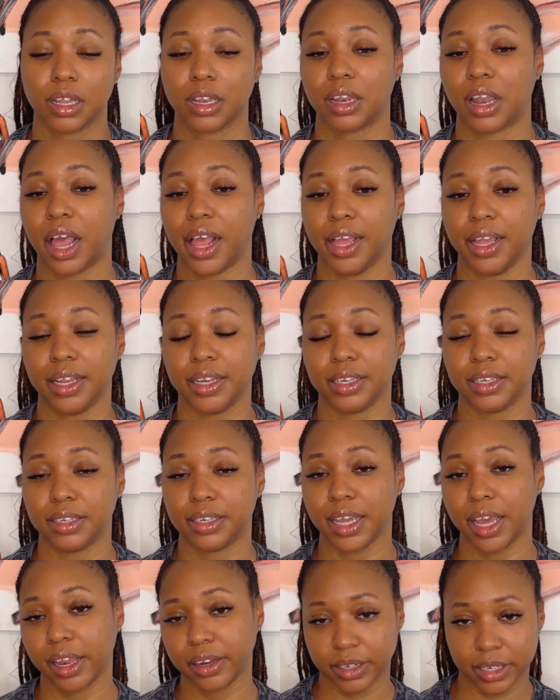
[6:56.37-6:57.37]
like
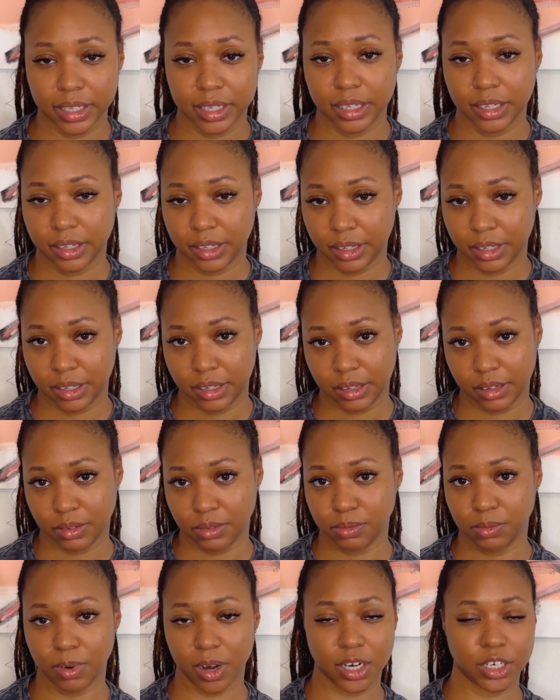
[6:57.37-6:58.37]
deli
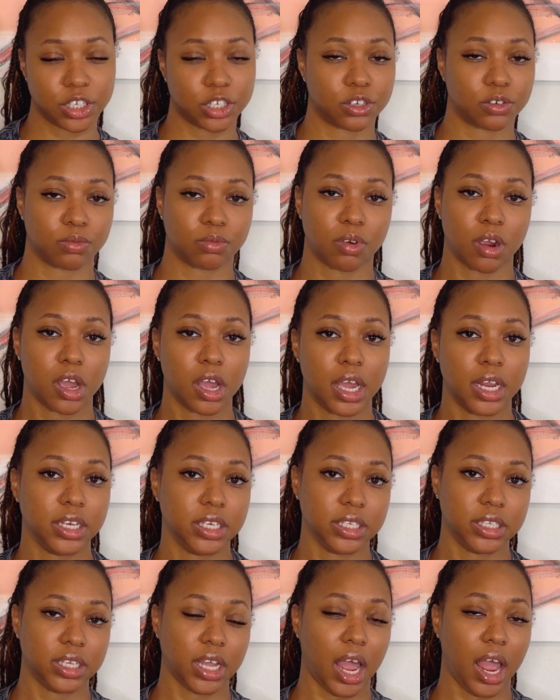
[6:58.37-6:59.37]
restaurant
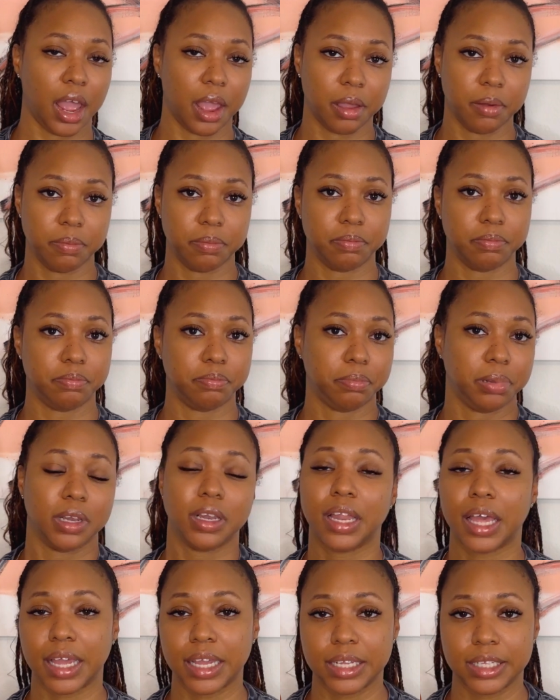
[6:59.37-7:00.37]
type
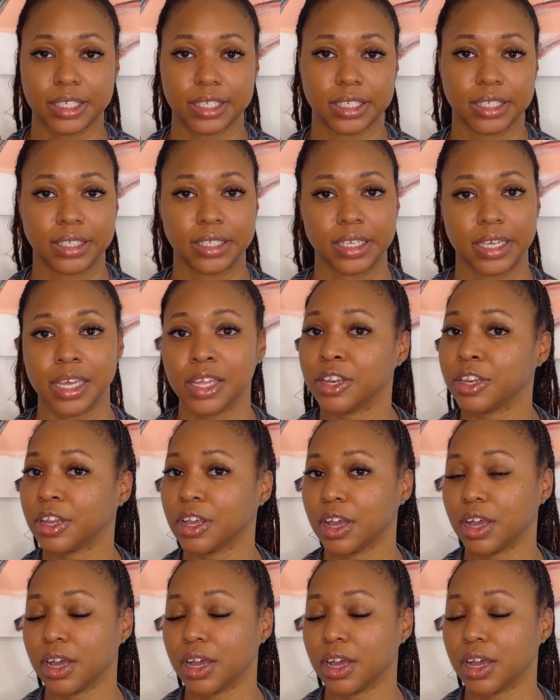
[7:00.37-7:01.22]
place in